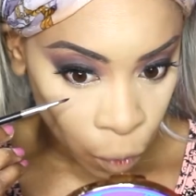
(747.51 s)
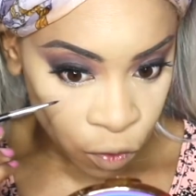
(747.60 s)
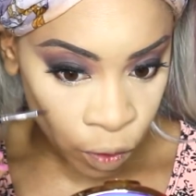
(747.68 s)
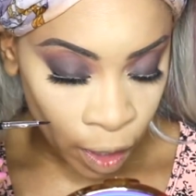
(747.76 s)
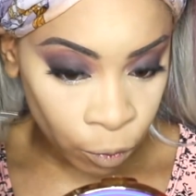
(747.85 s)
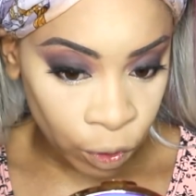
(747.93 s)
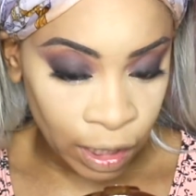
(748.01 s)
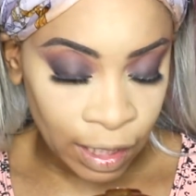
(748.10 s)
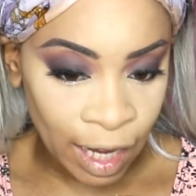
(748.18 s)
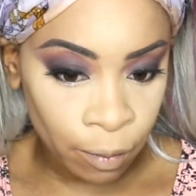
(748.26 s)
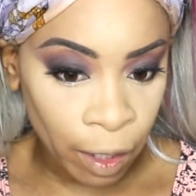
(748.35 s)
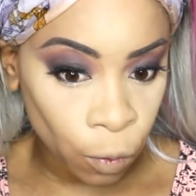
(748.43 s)
So I'm gonna
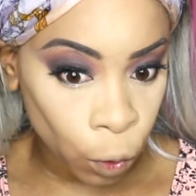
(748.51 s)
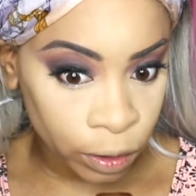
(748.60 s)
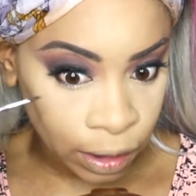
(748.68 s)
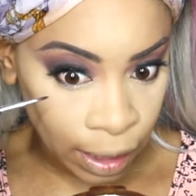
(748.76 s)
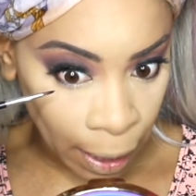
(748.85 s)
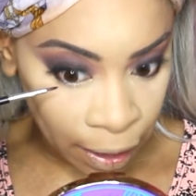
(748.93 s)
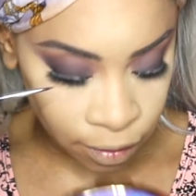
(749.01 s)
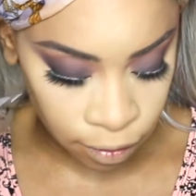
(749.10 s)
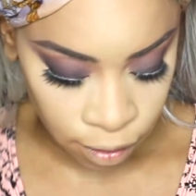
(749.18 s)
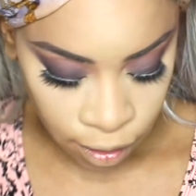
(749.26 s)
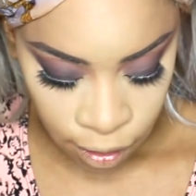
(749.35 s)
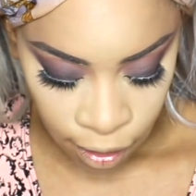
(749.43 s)
line my
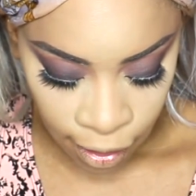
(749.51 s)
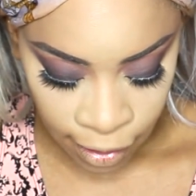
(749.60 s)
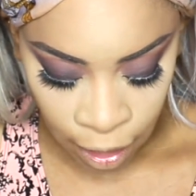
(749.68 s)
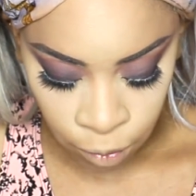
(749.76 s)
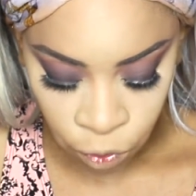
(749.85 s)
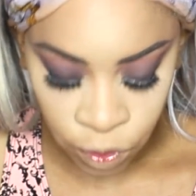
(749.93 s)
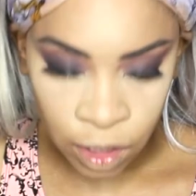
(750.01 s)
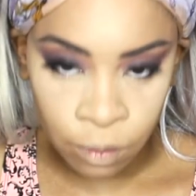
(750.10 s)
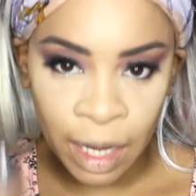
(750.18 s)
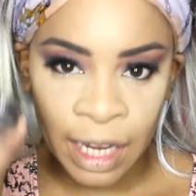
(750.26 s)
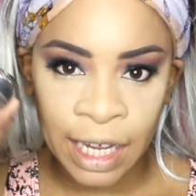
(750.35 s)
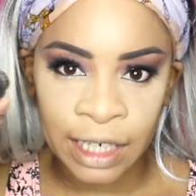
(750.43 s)
waterline. And I'm using
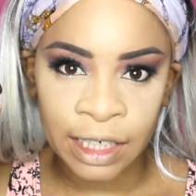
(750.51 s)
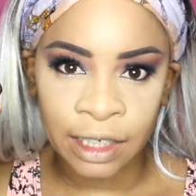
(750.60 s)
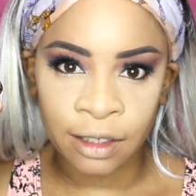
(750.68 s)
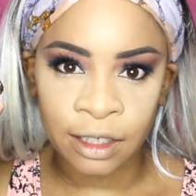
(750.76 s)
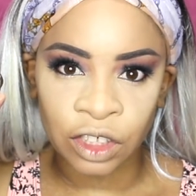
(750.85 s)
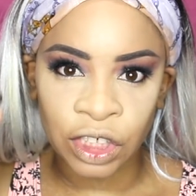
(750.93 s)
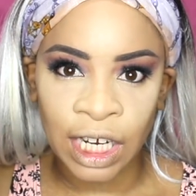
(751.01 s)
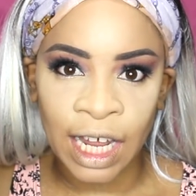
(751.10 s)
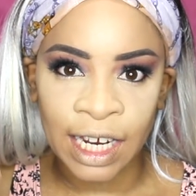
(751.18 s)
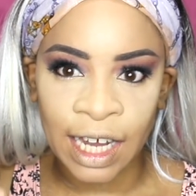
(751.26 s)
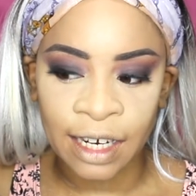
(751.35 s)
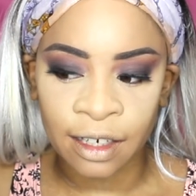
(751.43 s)
my LA Girl gel
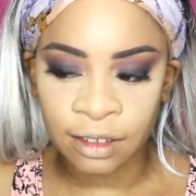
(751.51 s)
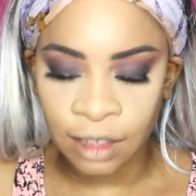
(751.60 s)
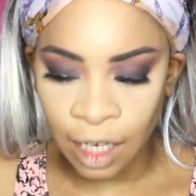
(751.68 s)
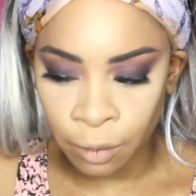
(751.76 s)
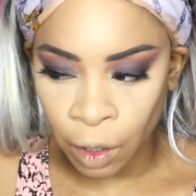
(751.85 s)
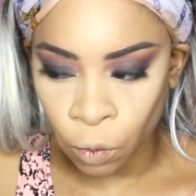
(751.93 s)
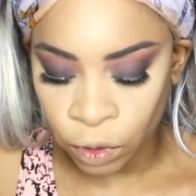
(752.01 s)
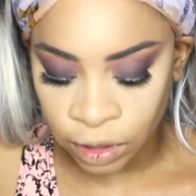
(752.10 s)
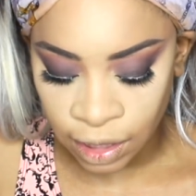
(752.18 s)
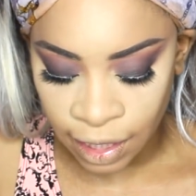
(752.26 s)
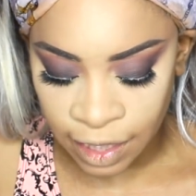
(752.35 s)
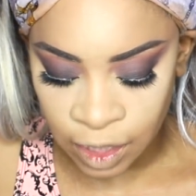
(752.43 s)
eyeliner to line my
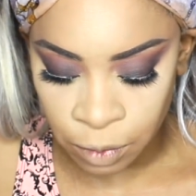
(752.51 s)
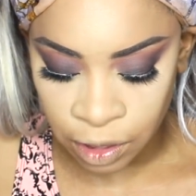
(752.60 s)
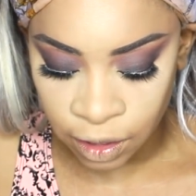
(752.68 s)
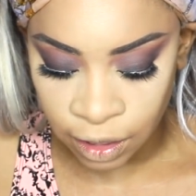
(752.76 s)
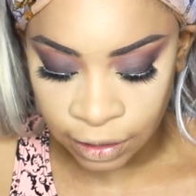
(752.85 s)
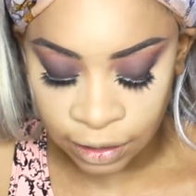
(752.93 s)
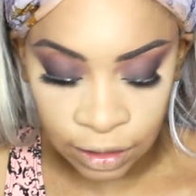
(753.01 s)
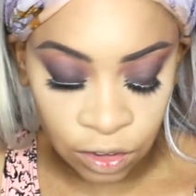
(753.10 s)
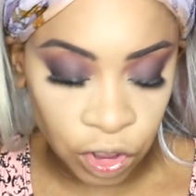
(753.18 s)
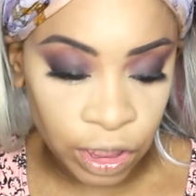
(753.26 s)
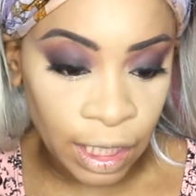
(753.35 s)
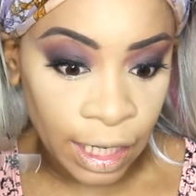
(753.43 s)
waterlines because this
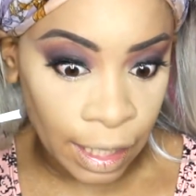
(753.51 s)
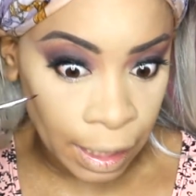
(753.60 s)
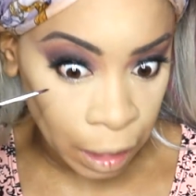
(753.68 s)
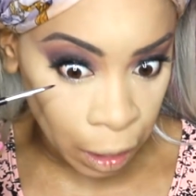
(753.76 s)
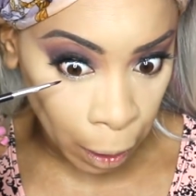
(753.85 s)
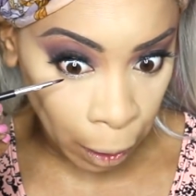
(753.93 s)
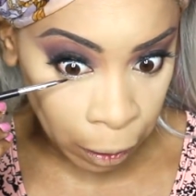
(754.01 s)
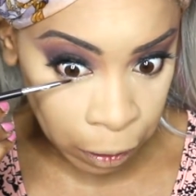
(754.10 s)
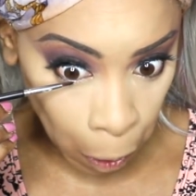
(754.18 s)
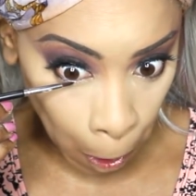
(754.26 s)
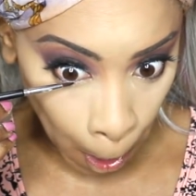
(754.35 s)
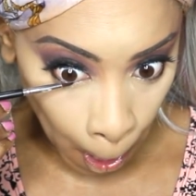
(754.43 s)
gel eyeliner is